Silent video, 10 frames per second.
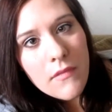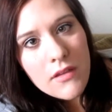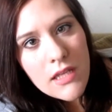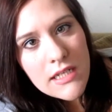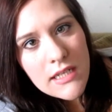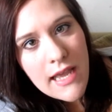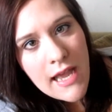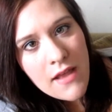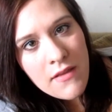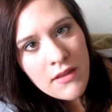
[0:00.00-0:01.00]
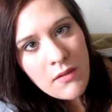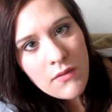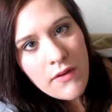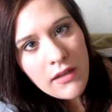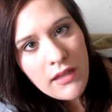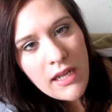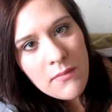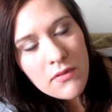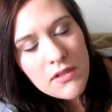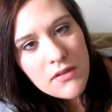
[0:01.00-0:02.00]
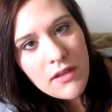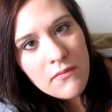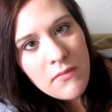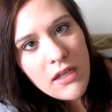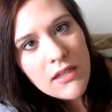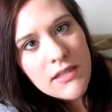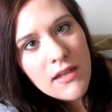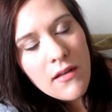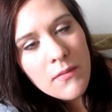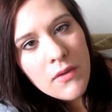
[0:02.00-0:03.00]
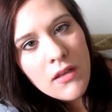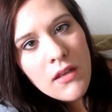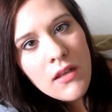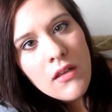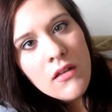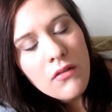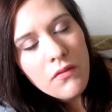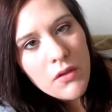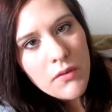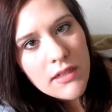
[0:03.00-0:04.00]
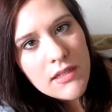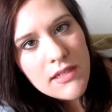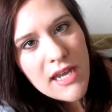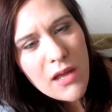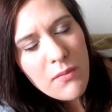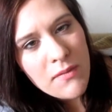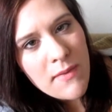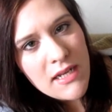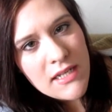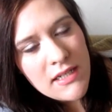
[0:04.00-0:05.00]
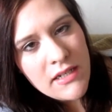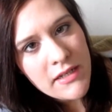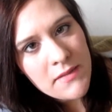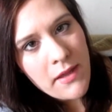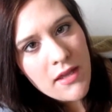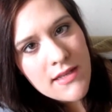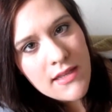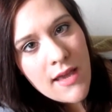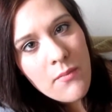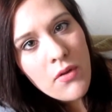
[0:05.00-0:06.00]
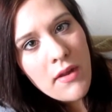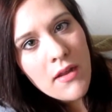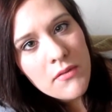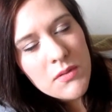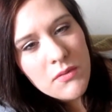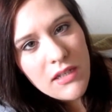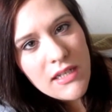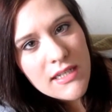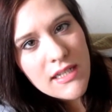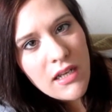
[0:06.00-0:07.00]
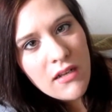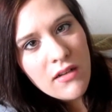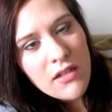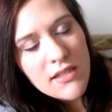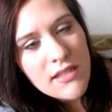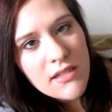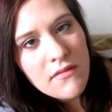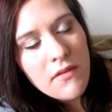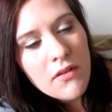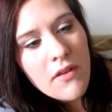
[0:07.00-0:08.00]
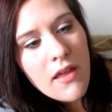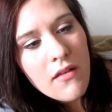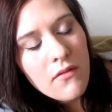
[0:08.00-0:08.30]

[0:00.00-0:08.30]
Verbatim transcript: they did that, and then they were finally able to give me some fluids to help with my dizziness because at that point I was really dizzy and I just didn't feel that